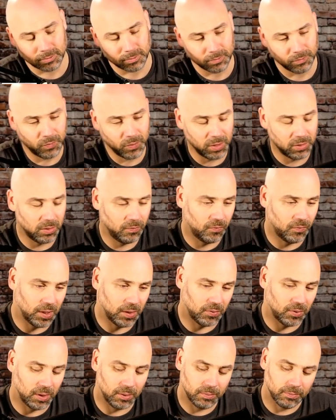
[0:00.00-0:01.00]

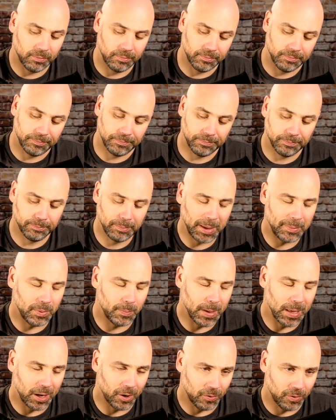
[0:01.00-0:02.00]
50-50. Maybe
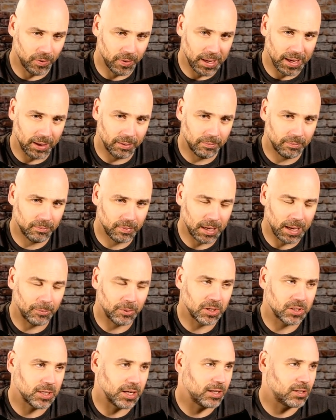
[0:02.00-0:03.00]
better than that. I'm going
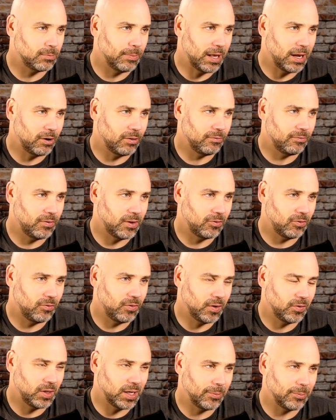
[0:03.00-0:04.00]
to say it's better than
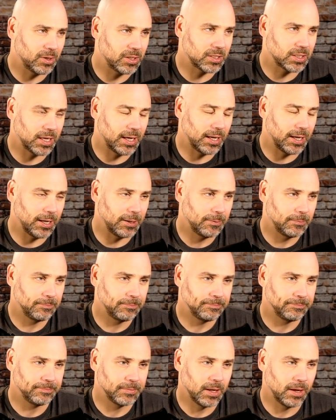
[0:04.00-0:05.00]
50-50. I'm going to say
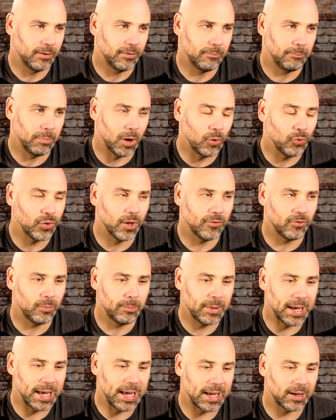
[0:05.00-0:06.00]
both of them
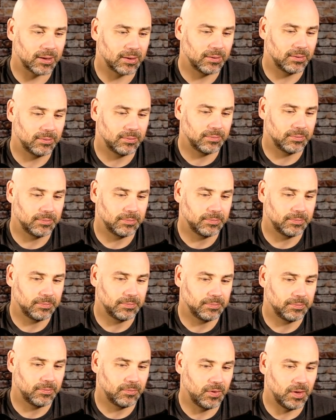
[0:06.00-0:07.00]
back,
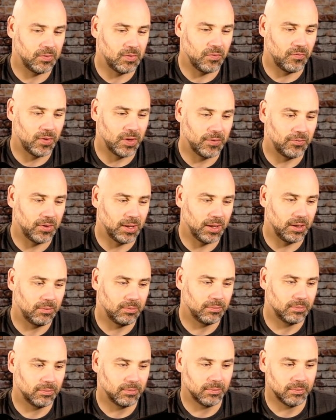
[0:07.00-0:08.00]
50-50.
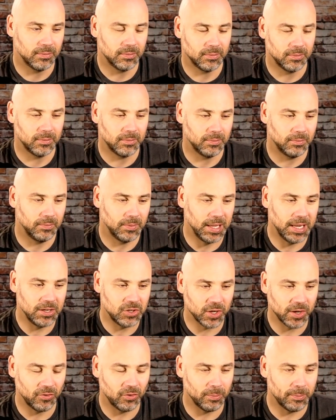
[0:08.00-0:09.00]
Each
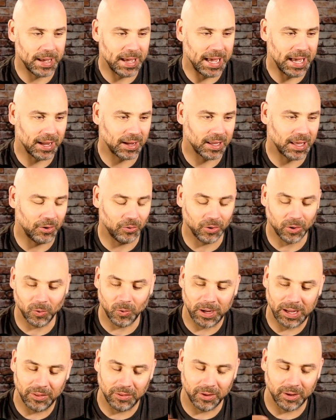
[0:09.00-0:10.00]
of them back. I don't know
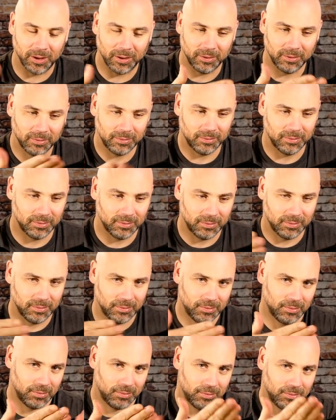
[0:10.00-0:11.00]
how the
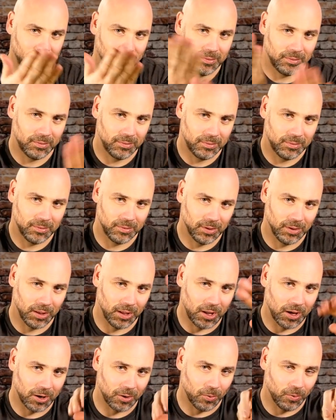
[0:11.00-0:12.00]

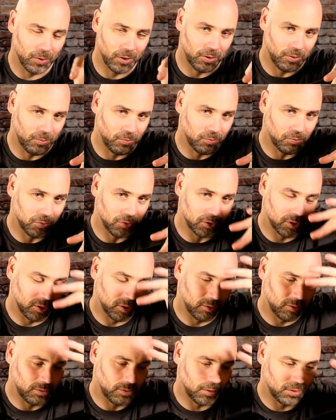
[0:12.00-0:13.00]
logarithms
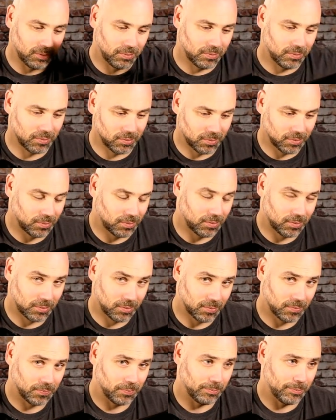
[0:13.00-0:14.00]
and
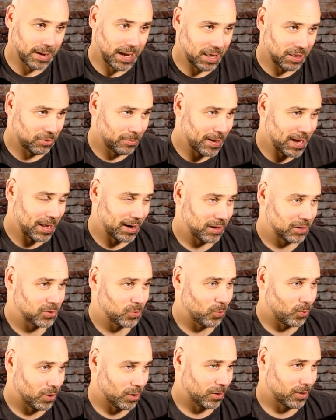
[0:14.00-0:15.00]
mathematics
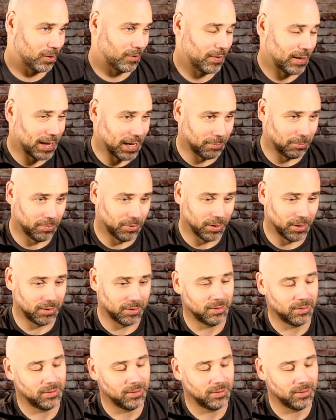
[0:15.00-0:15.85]
work on that, but